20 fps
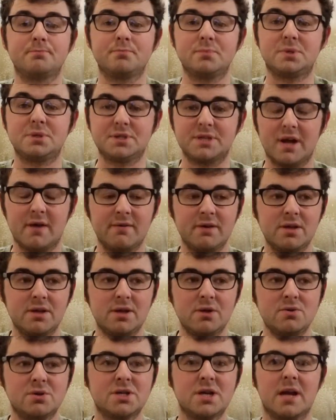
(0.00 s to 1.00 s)
Just having a
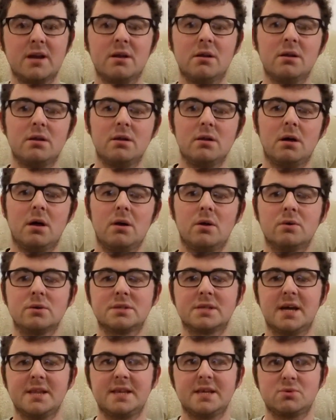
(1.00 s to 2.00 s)
new channel
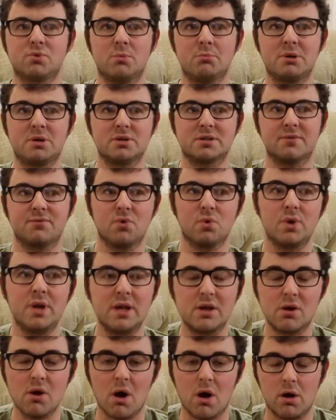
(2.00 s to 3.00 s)
alongside this one, because I've already
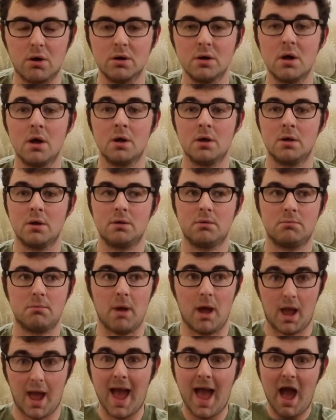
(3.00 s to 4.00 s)
got
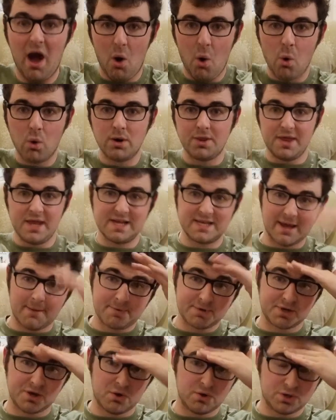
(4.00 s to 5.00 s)
all of these
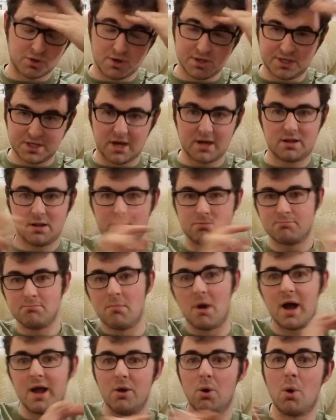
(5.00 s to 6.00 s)
episodes are entitled
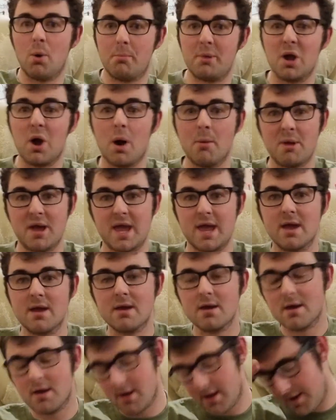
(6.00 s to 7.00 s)
My Hornby Hobby.
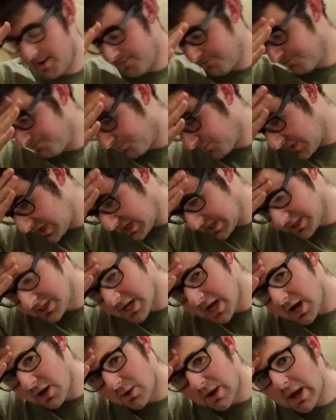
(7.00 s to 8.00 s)

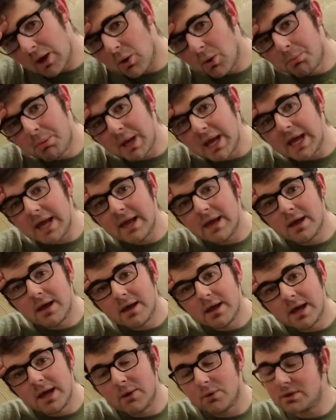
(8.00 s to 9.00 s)
So
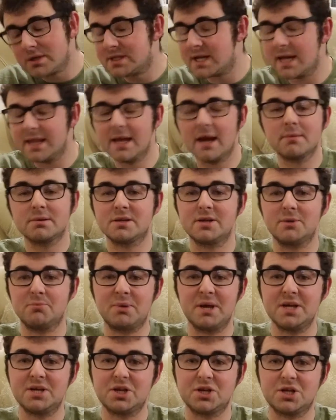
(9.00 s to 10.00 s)
it would take the absolute
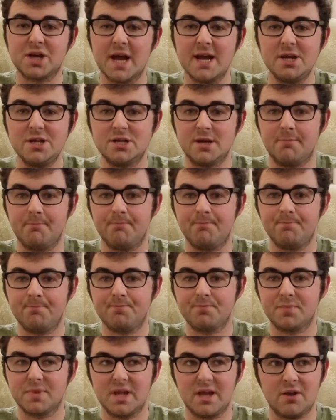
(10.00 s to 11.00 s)
piss to change them
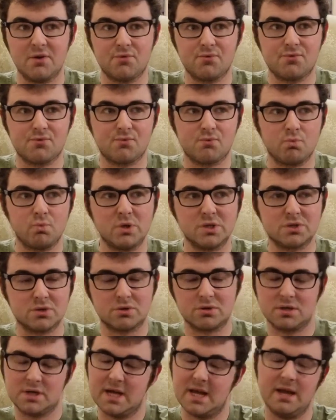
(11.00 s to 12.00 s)
if we
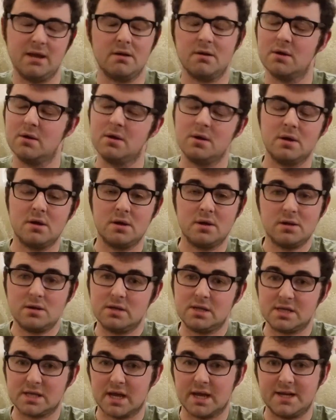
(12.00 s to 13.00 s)
suddenly
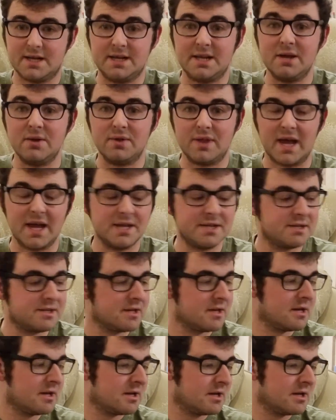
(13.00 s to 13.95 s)
decided to do this.